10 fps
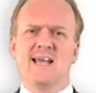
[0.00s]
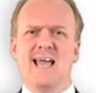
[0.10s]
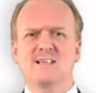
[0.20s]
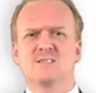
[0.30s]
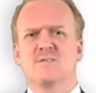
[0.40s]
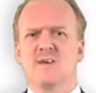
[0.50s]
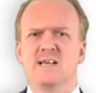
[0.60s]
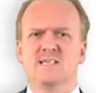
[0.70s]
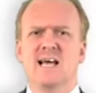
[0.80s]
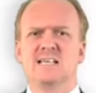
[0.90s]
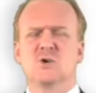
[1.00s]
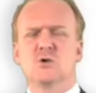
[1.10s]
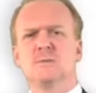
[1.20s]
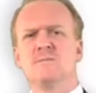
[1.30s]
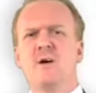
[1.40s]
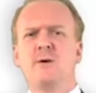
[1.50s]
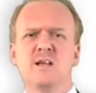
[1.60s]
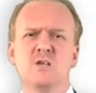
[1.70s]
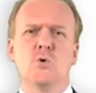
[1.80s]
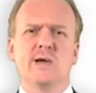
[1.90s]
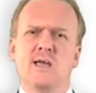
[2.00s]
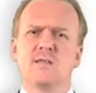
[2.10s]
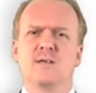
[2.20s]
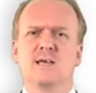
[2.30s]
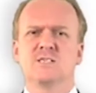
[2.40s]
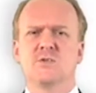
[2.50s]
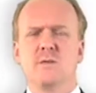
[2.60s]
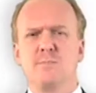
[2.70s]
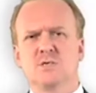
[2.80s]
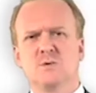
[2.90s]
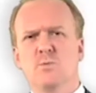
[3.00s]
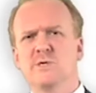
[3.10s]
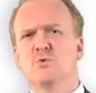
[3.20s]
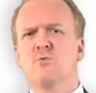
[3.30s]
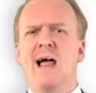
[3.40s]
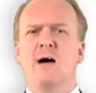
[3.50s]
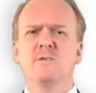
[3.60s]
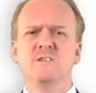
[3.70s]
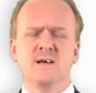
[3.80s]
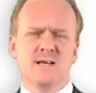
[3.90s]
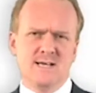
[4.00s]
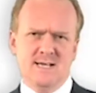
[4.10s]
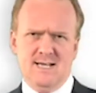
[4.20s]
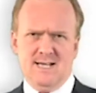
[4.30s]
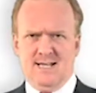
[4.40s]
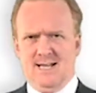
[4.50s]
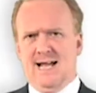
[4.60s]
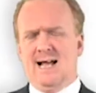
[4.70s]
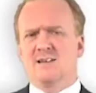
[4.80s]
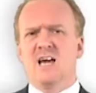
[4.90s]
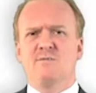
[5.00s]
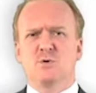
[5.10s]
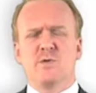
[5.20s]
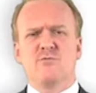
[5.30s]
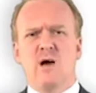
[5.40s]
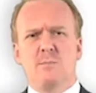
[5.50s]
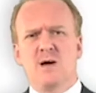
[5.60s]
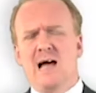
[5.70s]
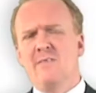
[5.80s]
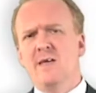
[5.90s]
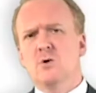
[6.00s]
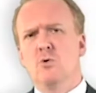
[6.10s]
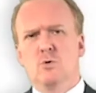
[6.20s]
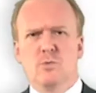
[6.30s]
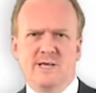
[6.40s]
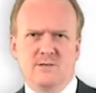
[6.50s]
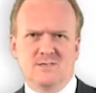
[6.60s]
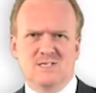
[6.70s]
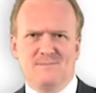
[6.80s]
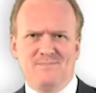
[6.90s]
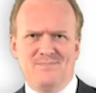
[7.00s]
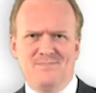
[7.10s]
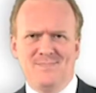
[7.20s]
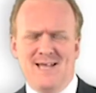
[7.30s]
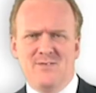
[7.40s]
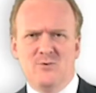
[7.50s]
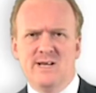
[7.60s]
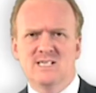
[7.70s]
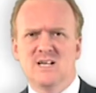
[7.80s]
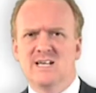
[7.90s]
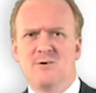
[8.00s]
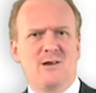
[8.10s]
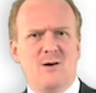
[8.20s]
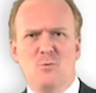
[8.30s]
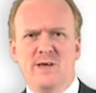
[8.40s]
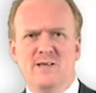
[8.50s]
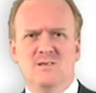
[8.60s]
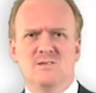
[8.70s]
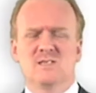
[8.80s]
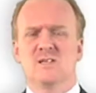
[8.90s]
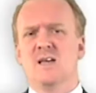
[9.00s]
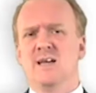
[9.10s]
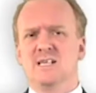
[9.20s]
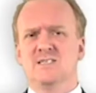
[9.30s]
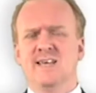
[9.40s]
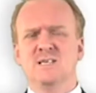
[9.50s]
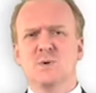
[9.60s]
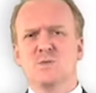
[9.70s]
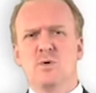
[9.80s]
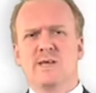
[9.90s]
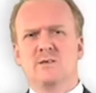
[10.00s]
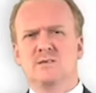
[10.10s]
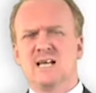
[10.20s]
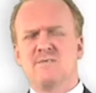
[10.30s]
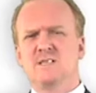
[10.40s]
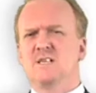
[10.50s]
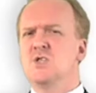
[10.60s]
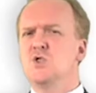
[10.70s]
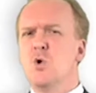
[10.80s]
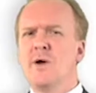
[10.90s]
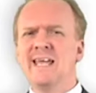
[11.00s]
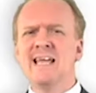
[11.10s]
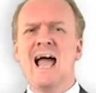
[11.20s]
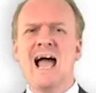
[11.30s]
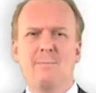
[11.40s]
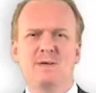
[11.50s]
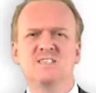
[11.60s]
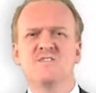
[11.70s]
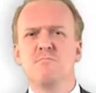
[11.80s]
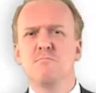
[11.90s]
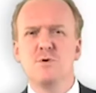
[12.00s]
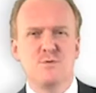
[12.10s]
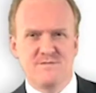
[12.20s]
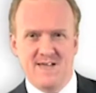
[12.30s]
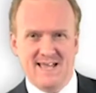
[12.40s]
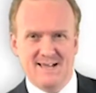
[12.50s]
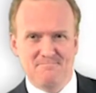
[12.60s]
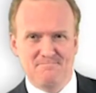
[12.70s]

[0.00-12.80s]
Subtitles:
an excavator has got some very annoying things on the bottom which are round and covered with rubber, and they're called wheels. And the reason I don't like wheels is things with wheels have this annoying habit of moving,